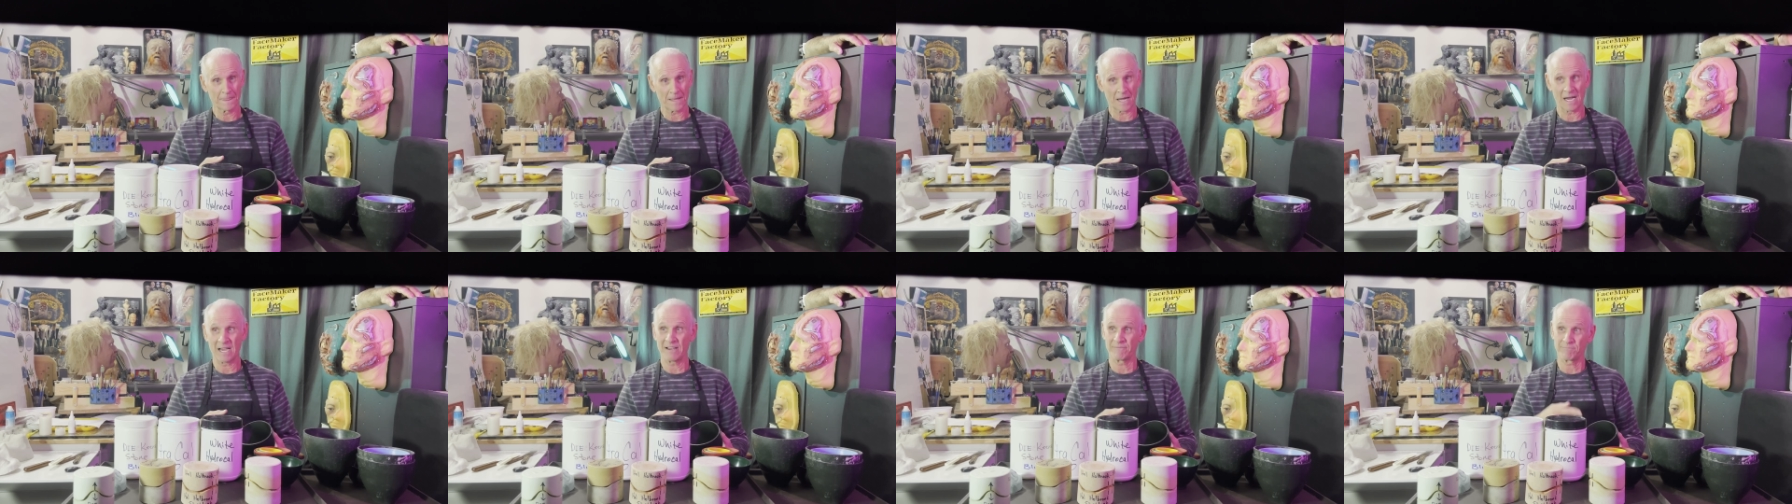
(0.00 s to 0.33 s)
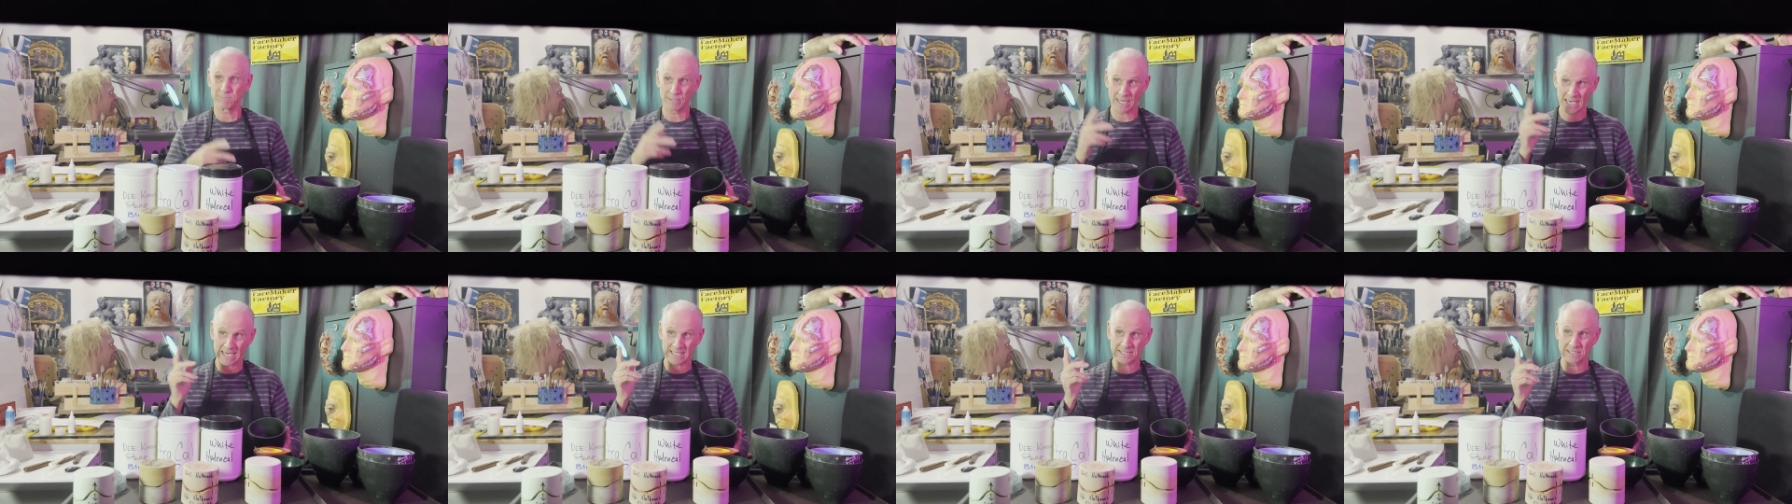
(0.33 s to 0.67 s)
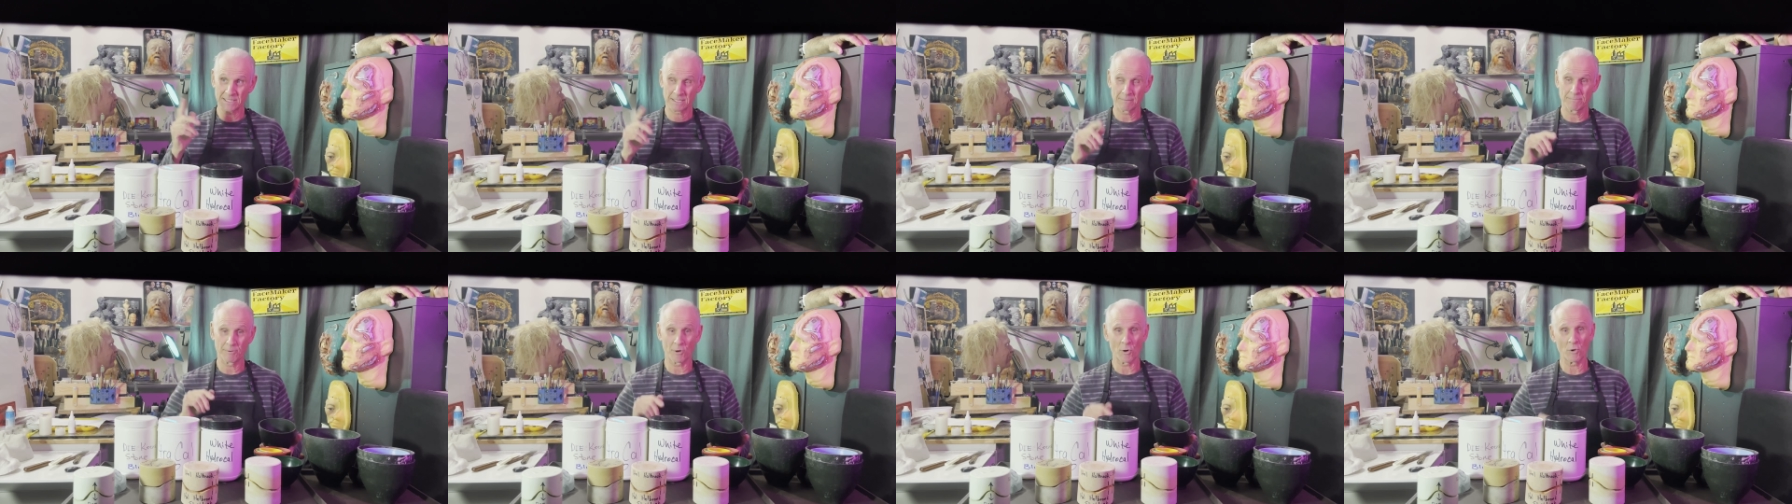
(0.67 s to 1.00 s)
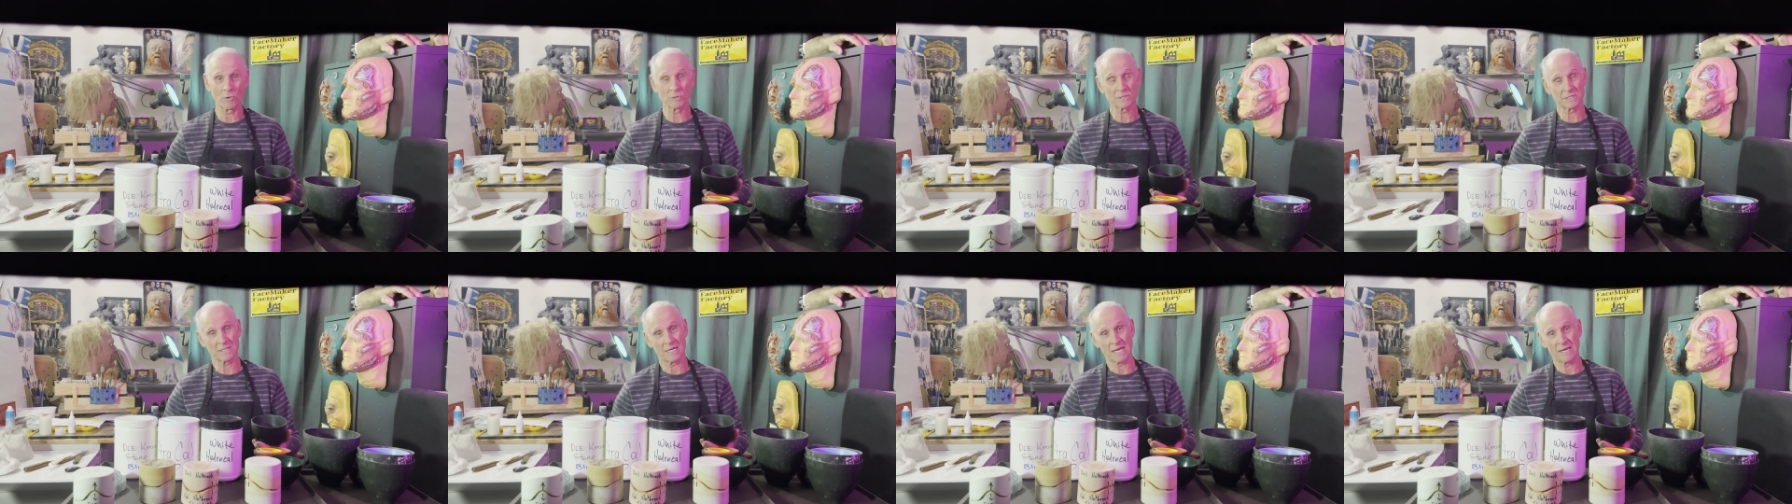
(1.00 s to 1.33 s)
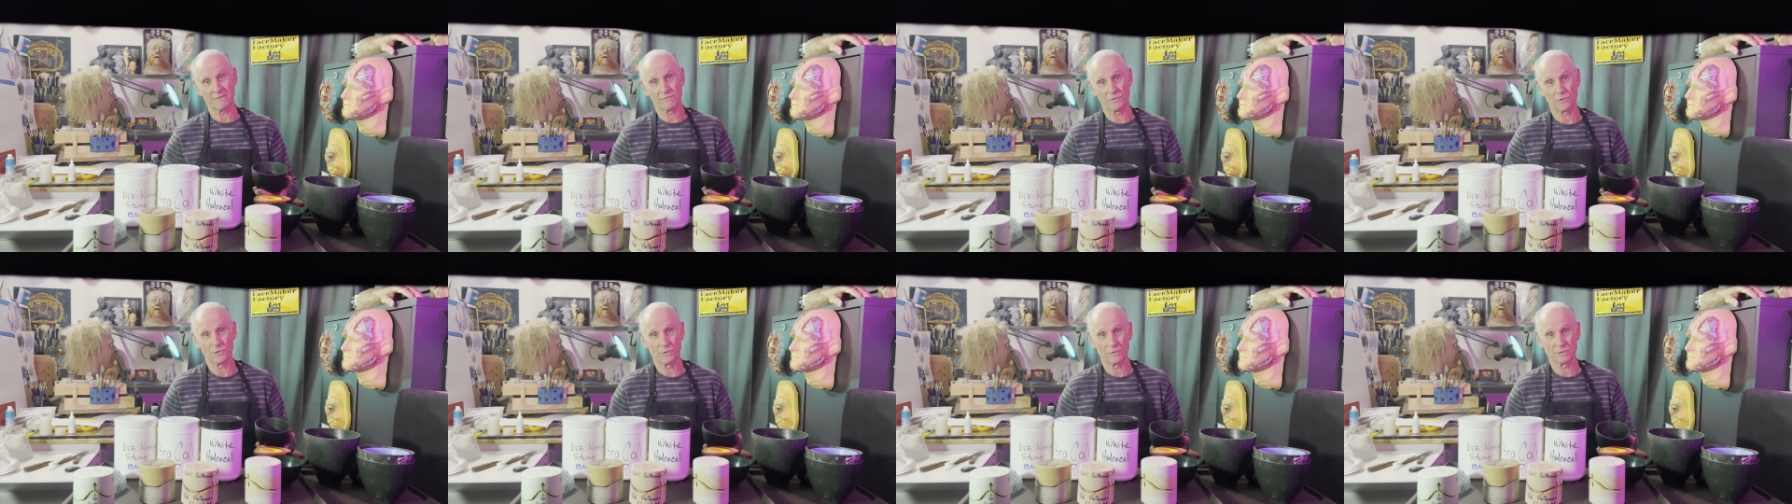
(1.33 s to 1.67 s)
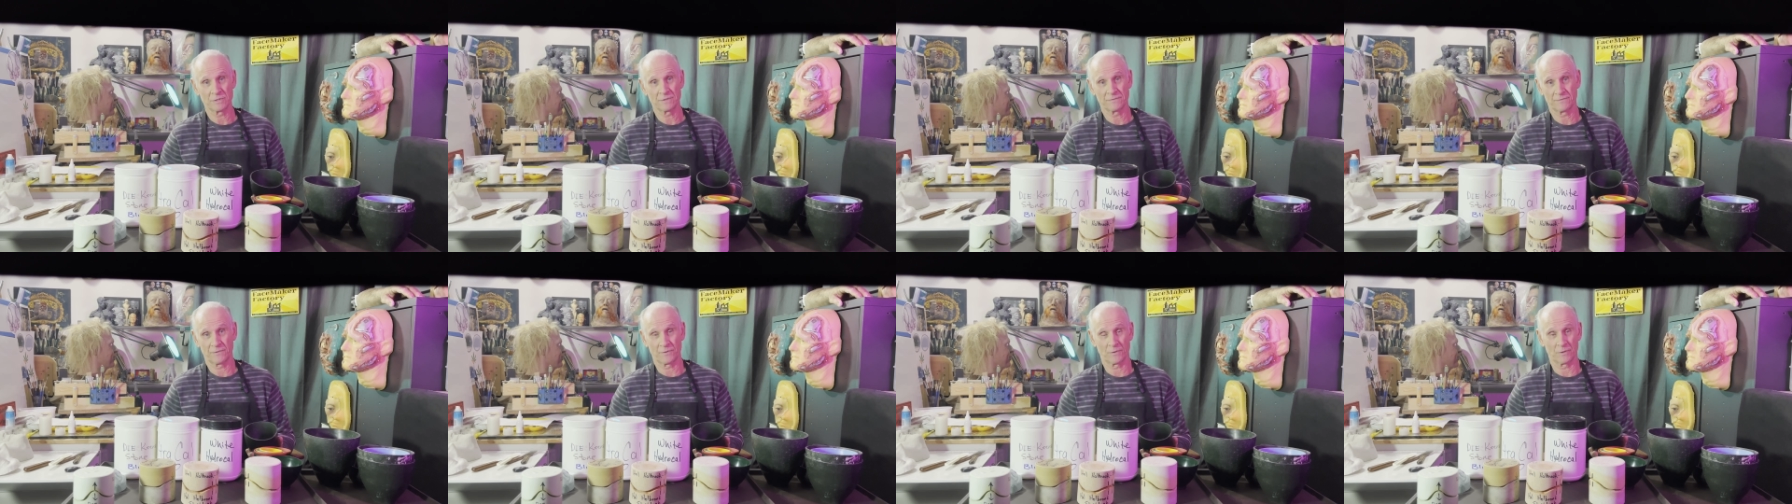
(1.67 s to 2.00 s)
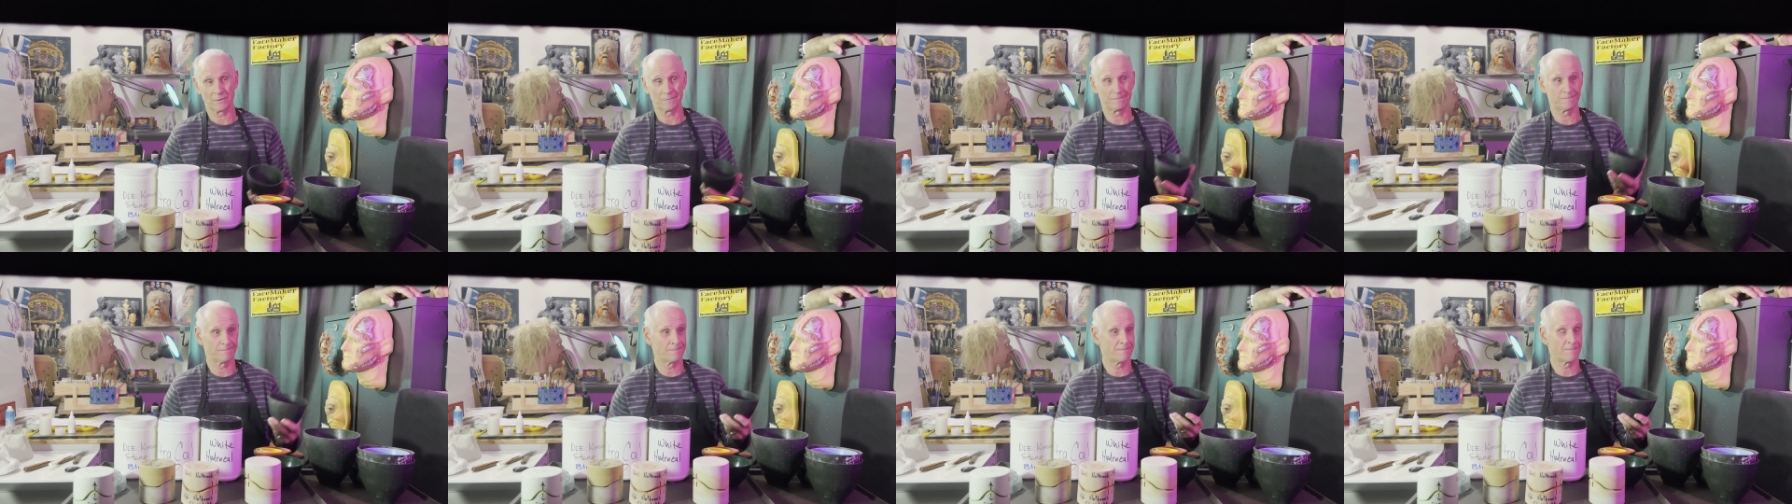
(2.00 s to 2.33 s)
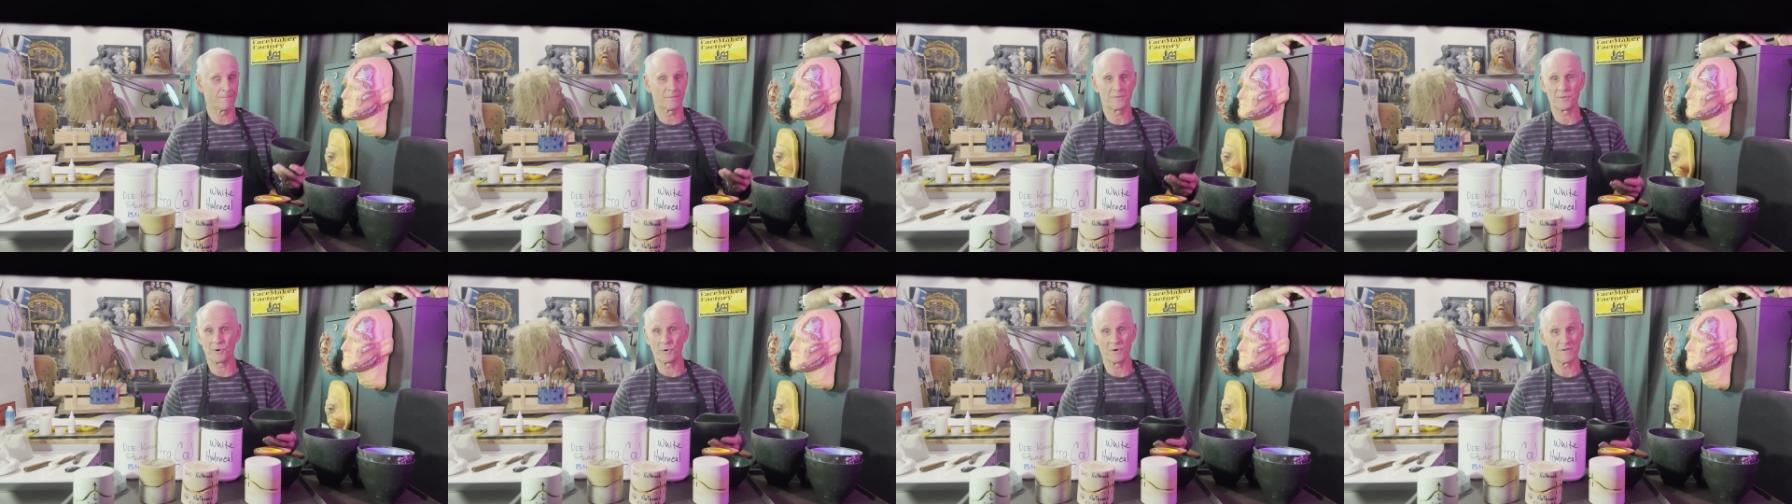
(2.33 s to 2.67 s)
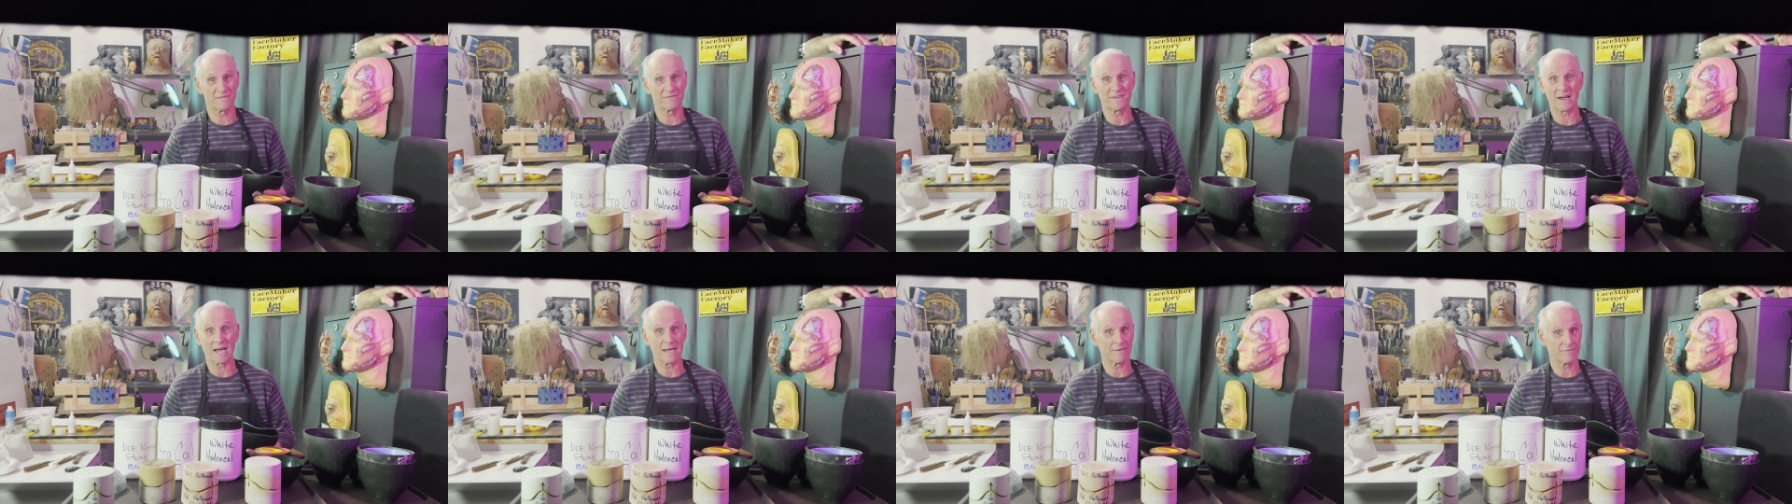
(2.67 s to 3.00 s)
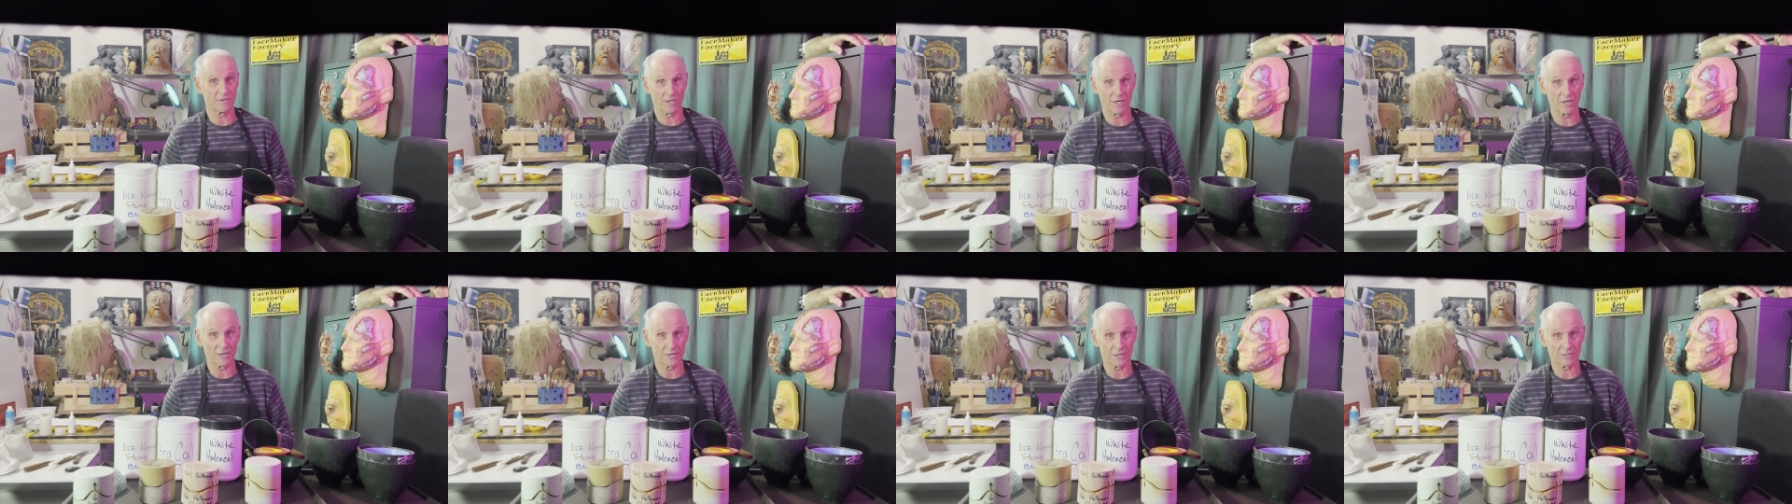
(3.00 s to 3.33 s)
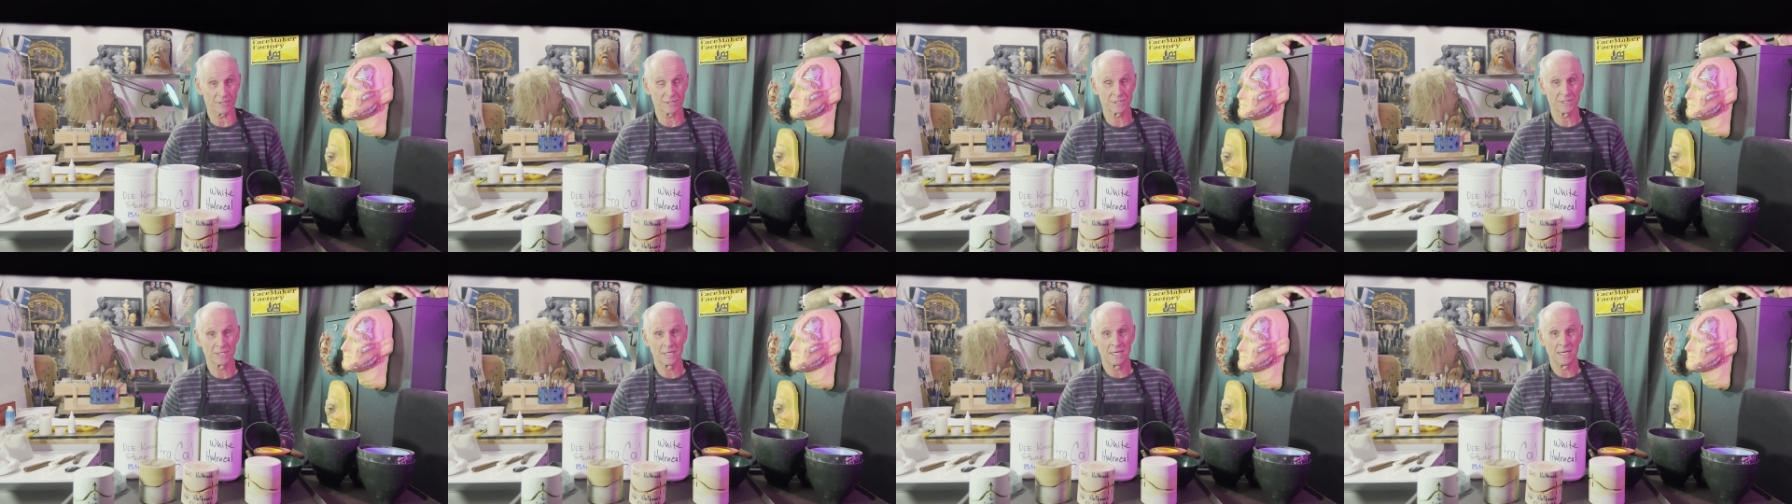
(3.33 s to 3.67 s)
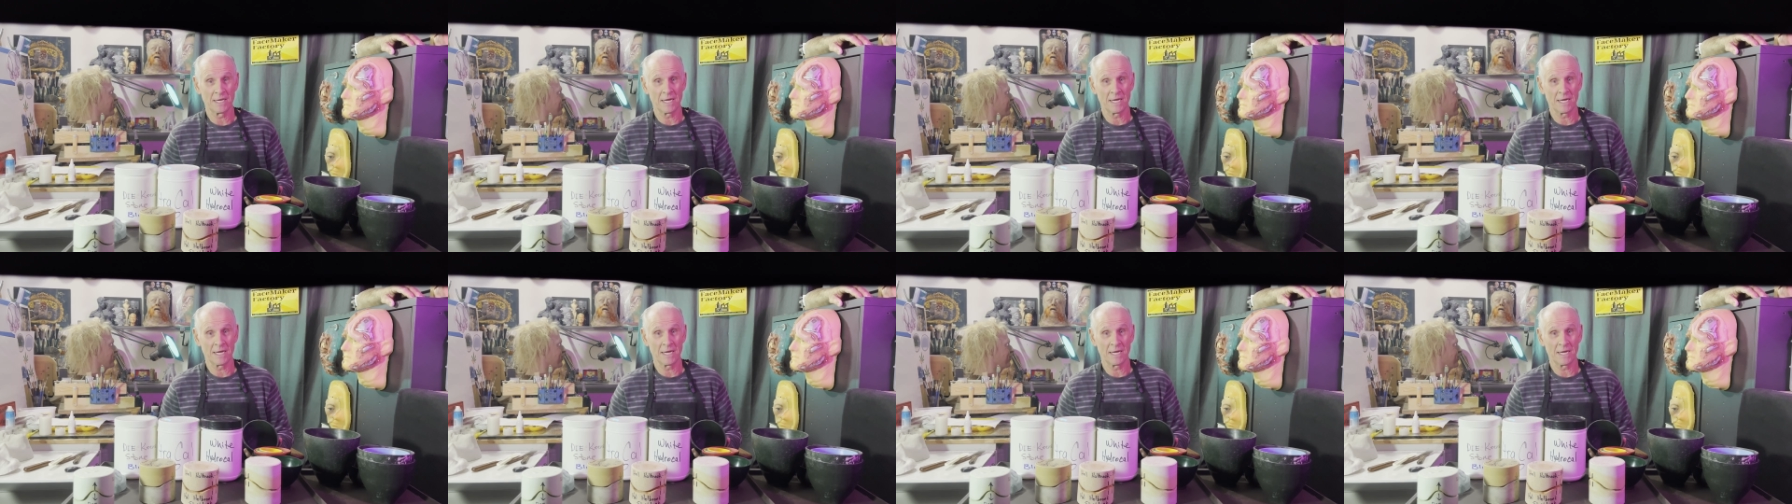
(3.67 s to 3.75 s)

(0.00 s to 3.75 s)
I have plastic bowls that I've used for 35 years,